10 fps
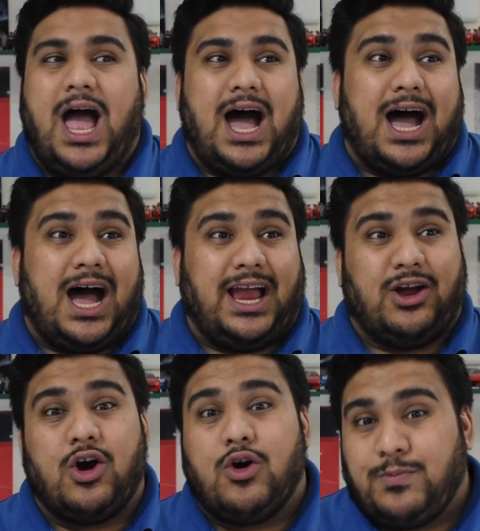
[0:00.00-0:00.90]
I
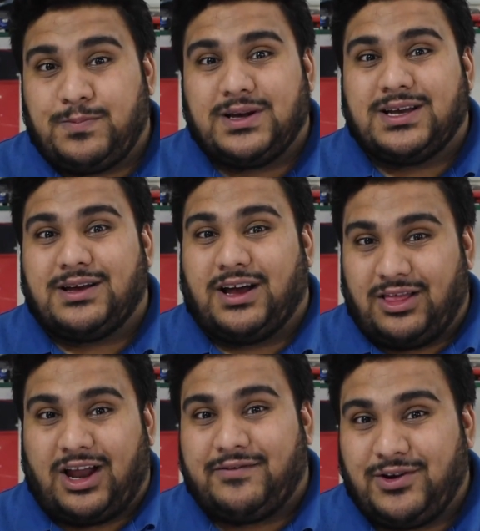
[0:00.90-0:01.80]
hope a
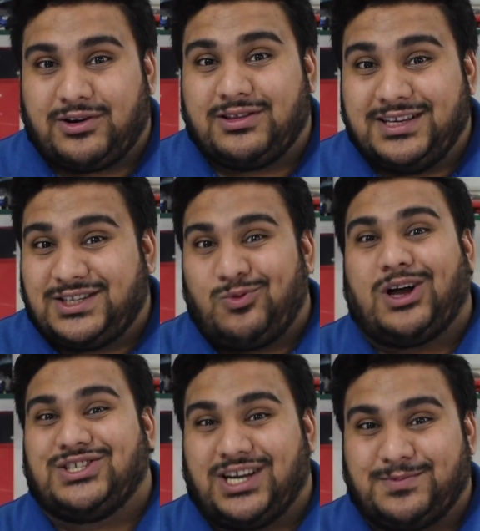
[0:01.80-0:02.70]
lot of you are at least
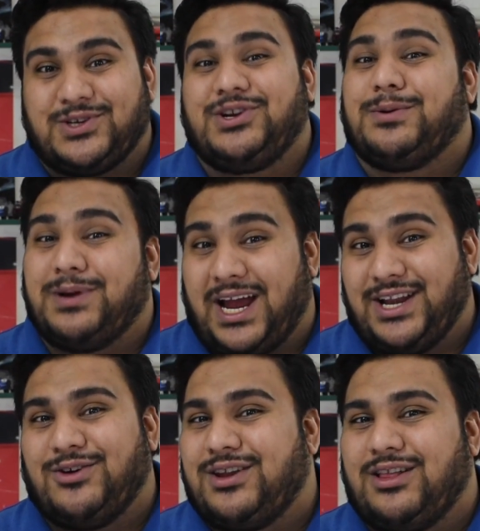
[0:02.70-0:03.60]
watching up till here, but I
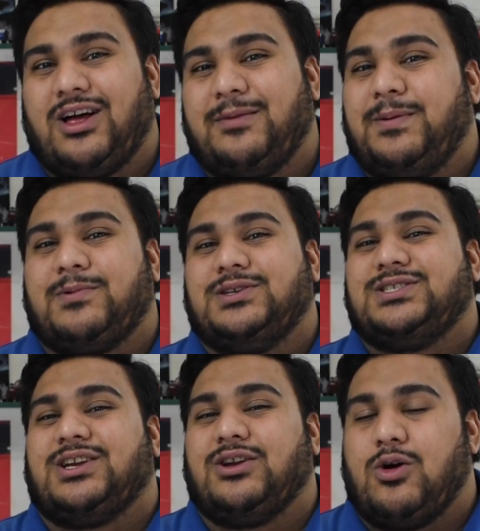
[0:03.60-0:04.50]
know that a lot of people are
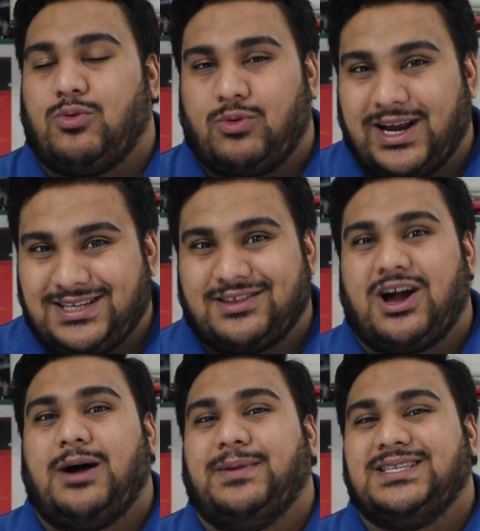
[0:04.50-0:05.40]
just gonna go right to the
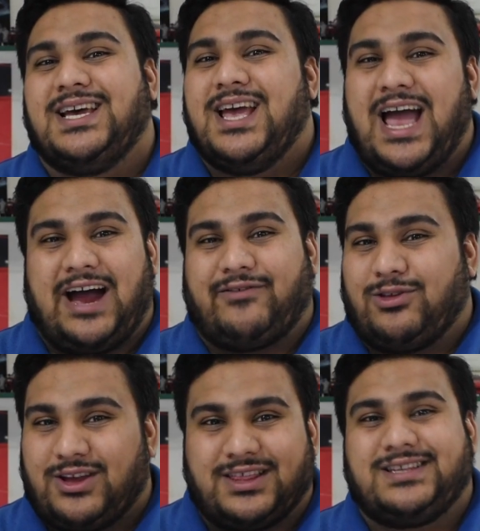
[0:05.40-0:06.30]
comments after
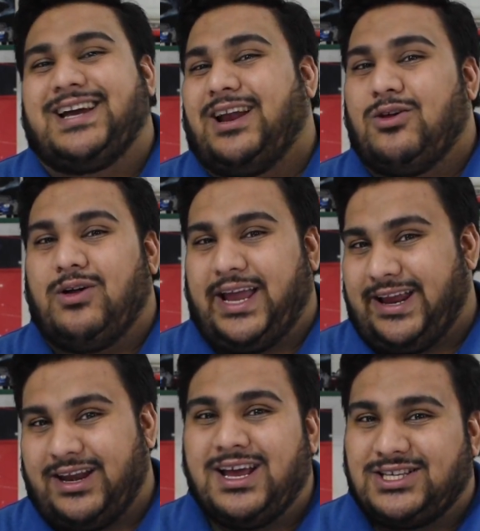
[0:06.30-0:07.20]
looking at the title
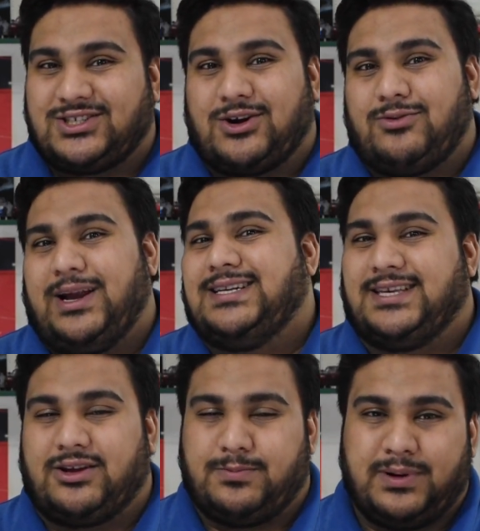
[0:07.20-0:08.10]
and start
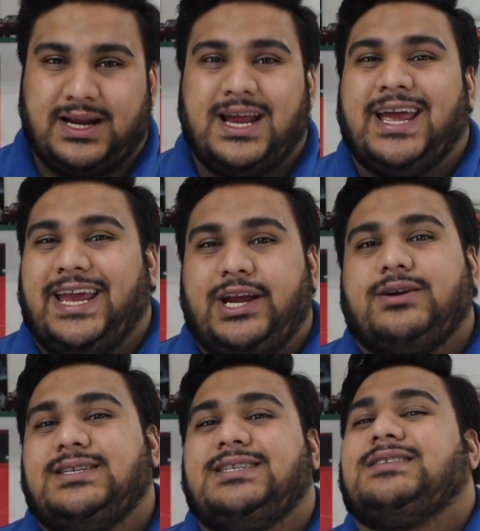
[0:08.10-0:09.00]
ranting there. But here
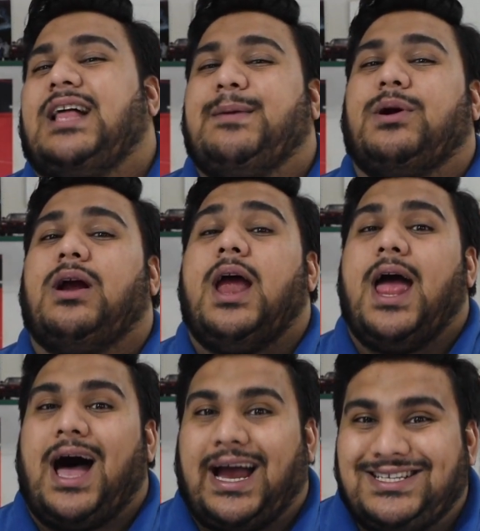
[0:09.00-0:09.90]
is a disclaimer.
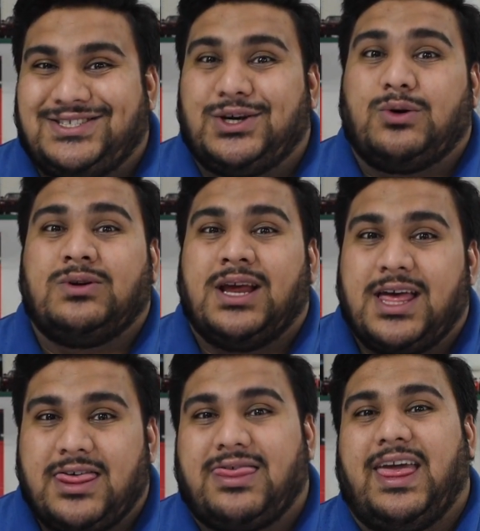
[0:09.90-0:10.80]
I don't
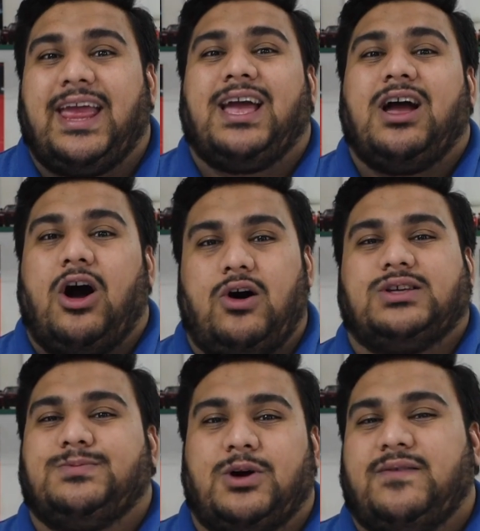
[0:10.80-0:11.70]
think all
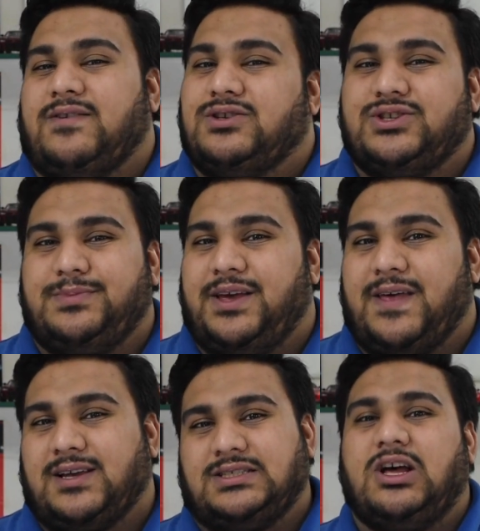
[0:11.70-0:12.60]
smartphones should be
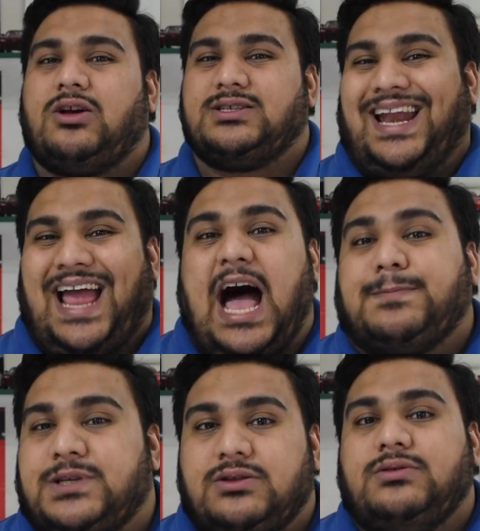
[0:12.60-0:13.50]
$1,000. And I
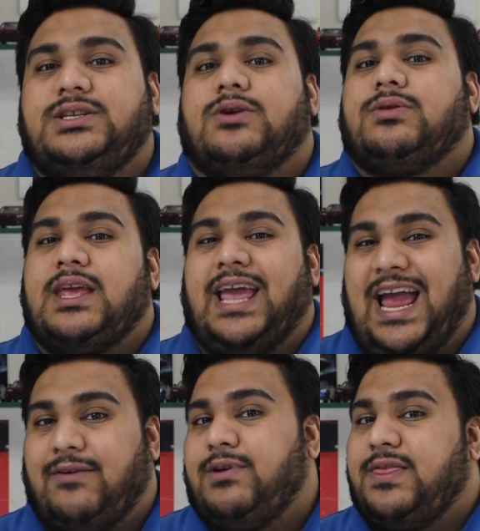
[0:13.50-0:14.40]
absolutely don't think
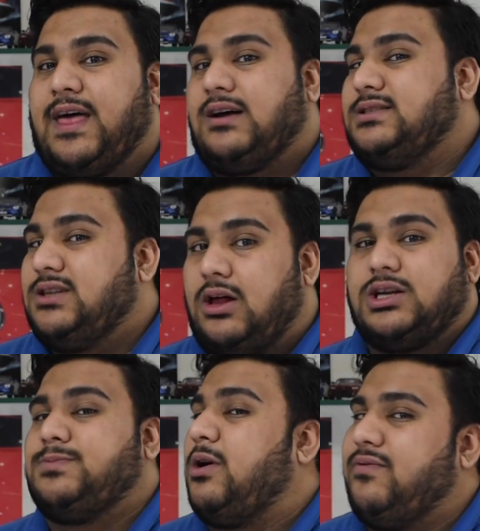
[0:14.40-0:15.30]
every
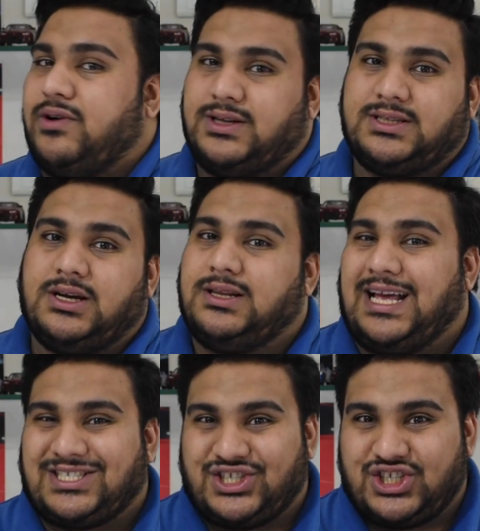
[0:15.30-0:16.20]
$1,000 smartphone is good.
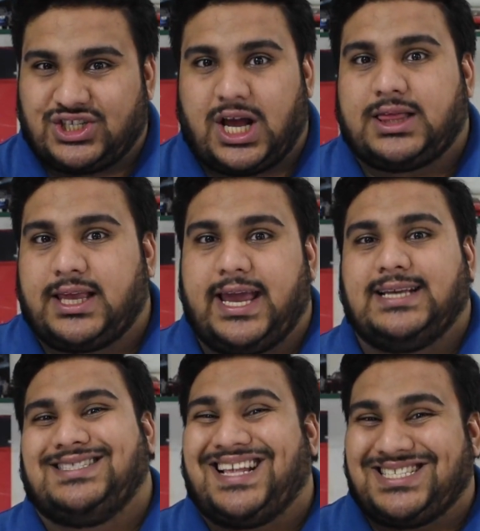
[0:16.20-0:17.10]
That's just not the
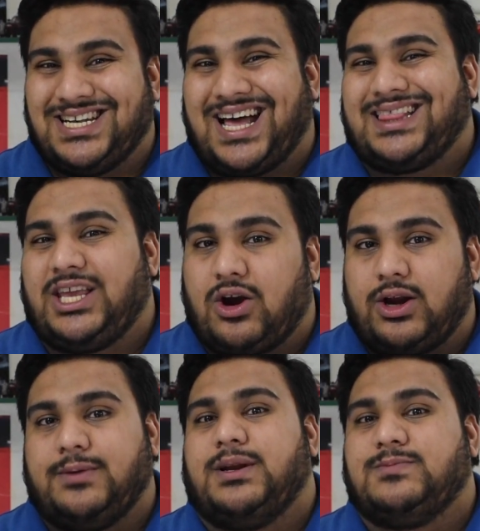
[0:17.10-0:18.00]
case. That's not the
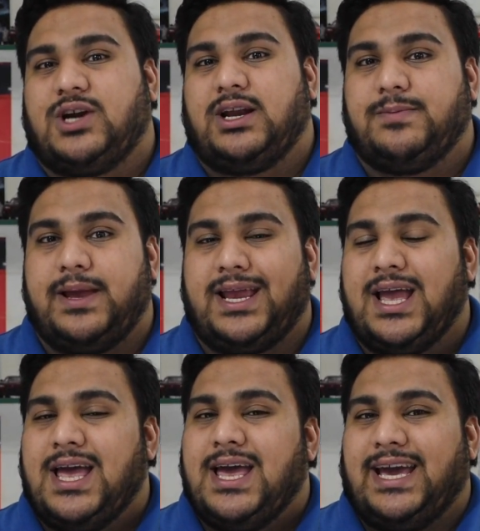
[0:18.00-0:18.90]
argument I'm trying to make.
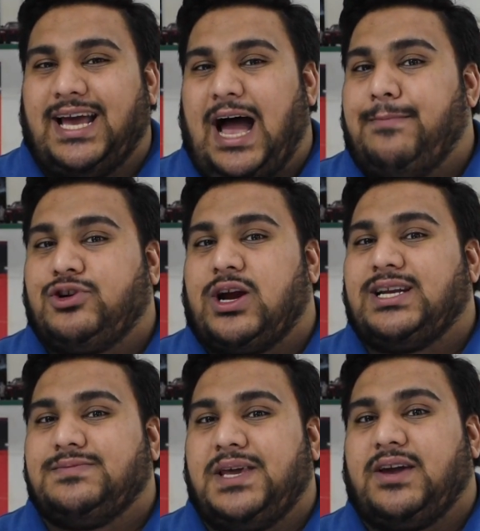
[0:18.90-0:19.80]
I'm trying
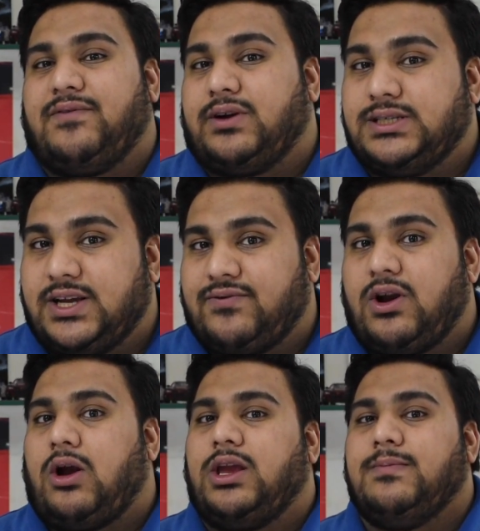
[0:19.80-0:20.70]
to make a very different
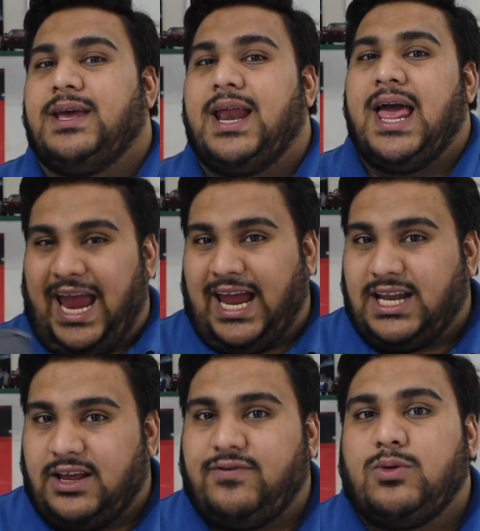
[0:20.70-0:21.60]
argument.
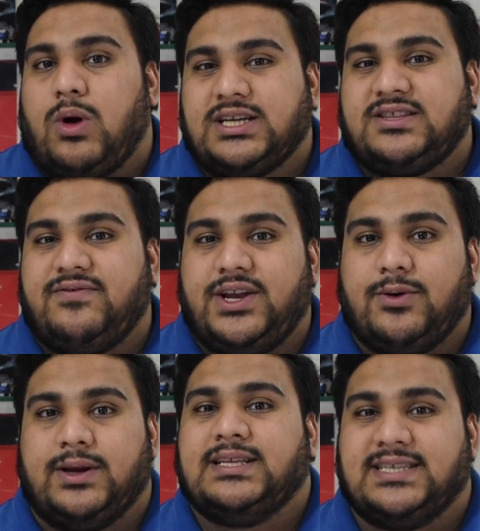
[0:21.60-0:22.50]
And if you watch the
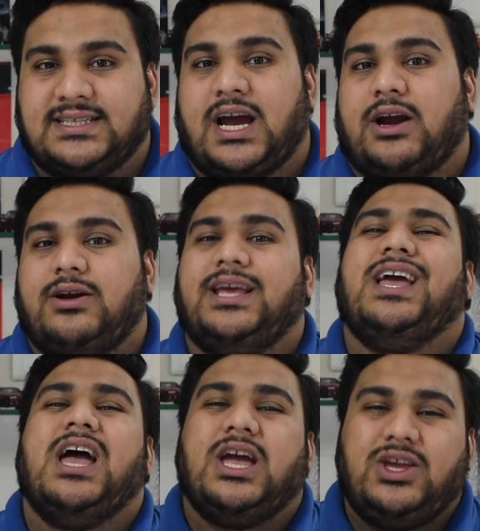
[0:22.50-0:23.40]
video in its
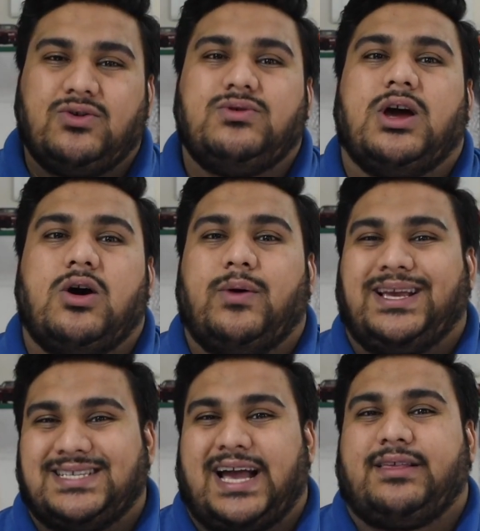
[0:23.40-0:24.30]
entirety, you'll know
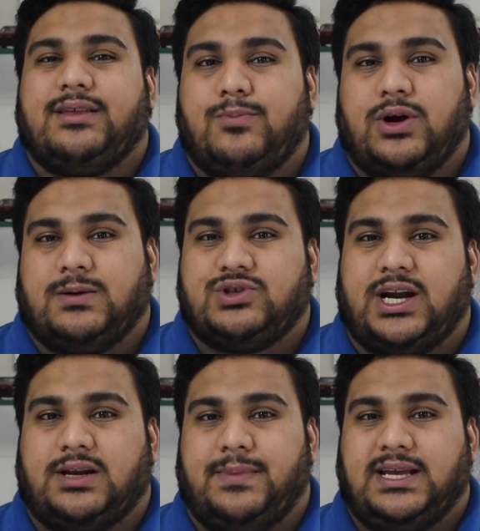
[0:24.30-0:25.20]
exactly the point I'm
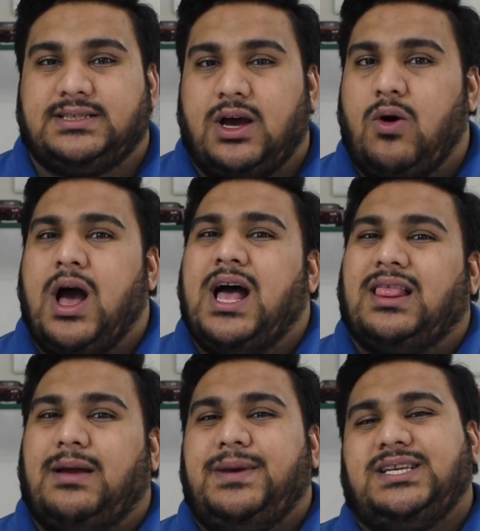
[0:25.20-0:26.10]
trying to make. So
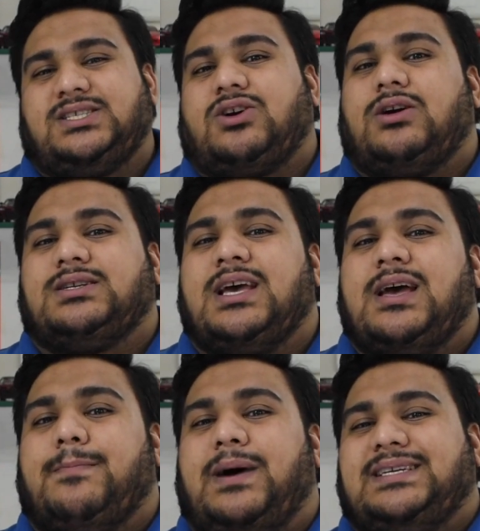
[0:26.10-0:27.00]
let me start
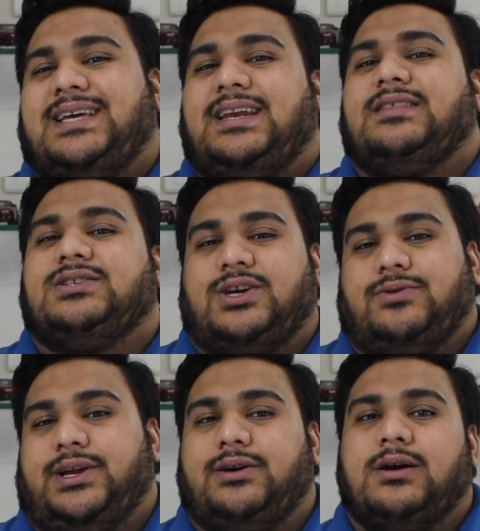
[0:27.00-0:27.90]
by setting the
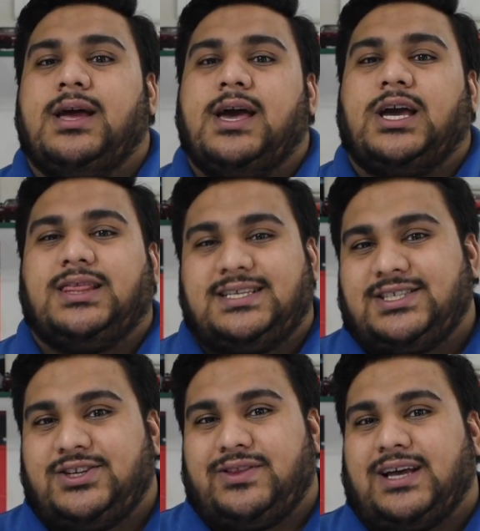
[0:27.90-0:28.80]
tone here. This
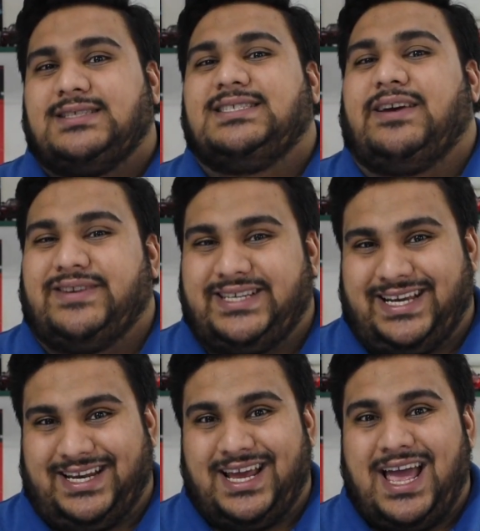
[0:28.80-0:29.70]
is
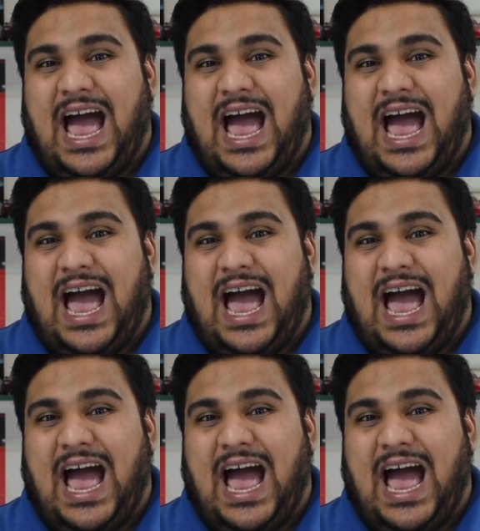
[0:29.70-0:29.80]
2017.